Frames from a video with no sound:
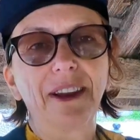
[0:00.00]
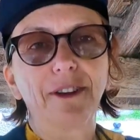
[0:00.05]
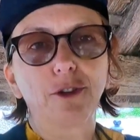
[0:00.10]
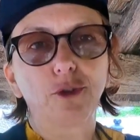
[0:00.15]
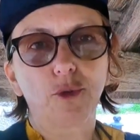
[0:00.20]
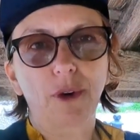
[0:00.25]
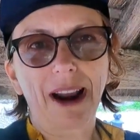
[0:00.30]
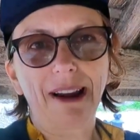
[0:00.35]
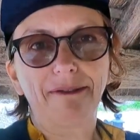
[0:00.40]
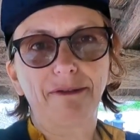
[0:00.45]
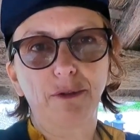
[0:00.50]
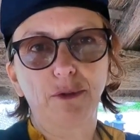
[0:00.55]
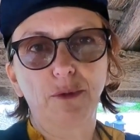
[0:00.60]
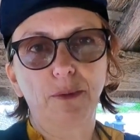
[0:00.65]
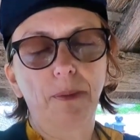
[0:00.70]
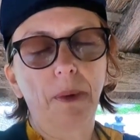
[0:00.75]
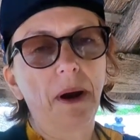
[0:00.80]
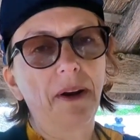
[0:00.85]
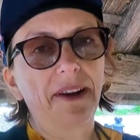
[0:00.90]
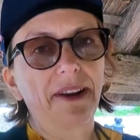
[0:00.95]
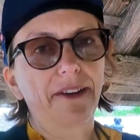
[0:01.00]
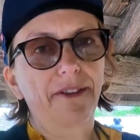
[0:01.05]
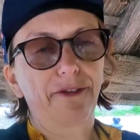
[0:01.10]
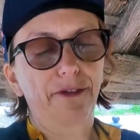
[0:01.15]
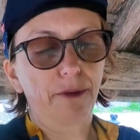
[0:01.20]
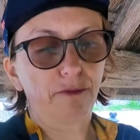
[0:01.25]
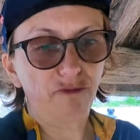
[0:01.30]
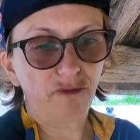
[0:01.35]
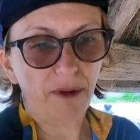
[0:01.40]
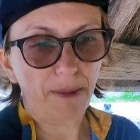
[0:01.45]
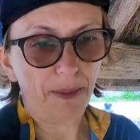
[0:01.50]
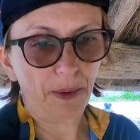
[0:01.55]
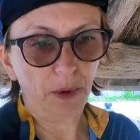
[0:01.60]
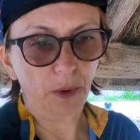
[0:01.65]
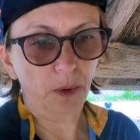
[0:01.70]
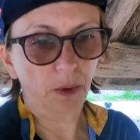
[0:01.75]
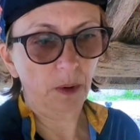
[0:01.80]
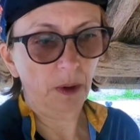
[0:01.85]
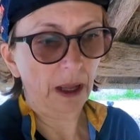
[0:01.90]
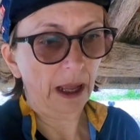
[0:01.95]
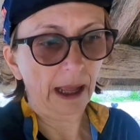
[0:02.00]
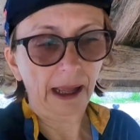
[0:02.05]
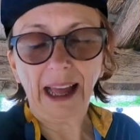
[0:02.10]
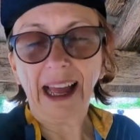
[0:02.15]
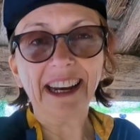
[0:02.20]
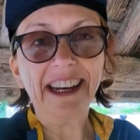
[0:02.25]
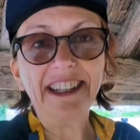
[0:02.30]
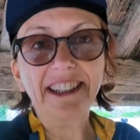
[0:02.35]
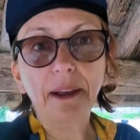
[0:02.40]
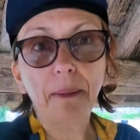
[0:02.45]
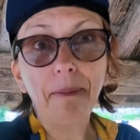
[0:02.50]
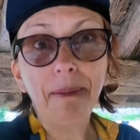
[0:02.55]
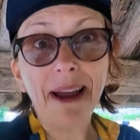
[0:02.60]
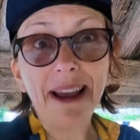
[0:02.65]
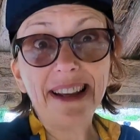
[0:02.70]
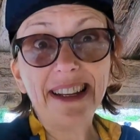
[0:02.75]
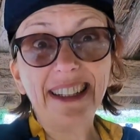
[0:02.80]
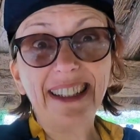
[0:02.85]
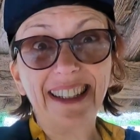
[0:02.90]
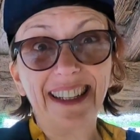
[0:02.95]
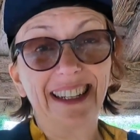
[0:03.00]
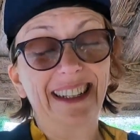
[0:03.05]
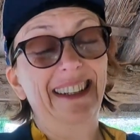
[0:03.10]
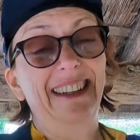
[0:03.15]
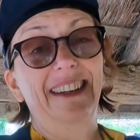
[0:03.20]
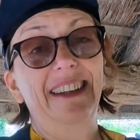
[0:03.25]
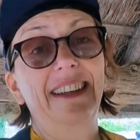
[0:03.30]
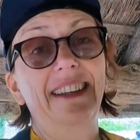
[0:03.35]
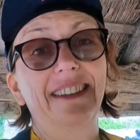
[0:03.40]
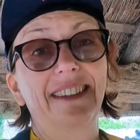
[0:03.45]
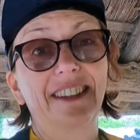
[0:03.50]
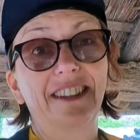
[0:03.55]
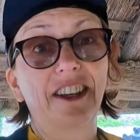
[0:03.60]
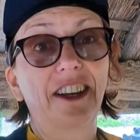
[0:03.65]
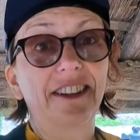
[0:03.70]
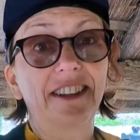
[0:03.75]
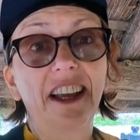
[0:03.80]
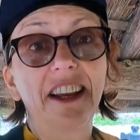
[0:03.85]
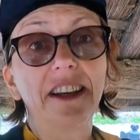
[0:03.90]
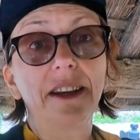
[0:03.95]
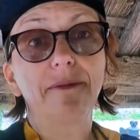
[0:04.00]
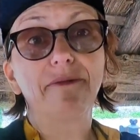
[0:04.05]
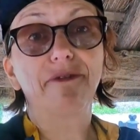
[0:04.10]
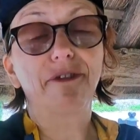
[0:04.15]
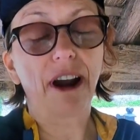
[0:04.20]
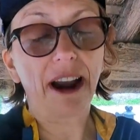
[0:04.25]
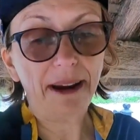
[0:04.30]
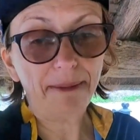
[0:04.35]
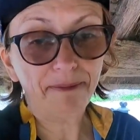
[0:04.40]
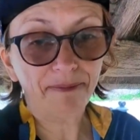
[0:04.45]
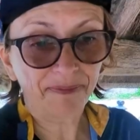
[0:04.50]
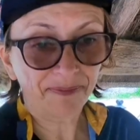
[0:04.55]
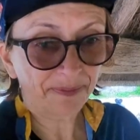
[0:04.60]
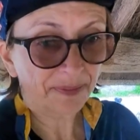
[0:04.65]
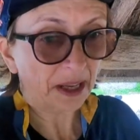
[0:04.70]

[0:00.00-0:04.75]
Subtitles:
gravel bike from Ribble, and it's amazing. It's a titanium frame.